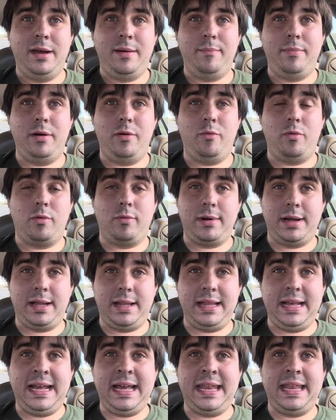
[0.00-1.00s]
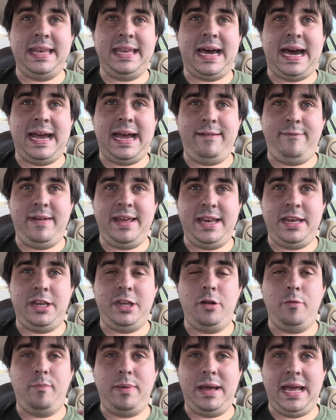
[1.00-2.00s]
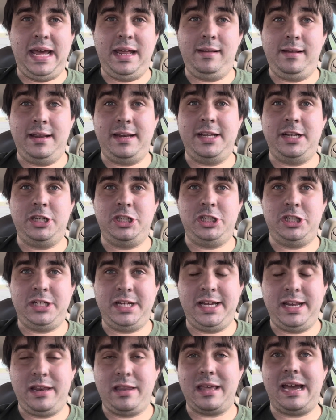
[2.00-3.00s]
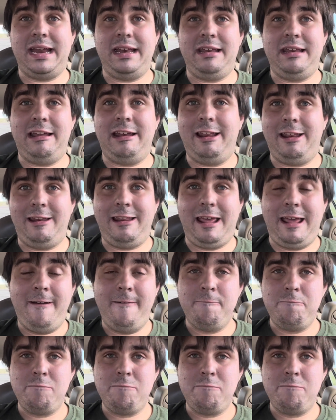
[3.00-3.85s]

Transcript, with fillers: But we're really going to dive into Baylan and Shin's identity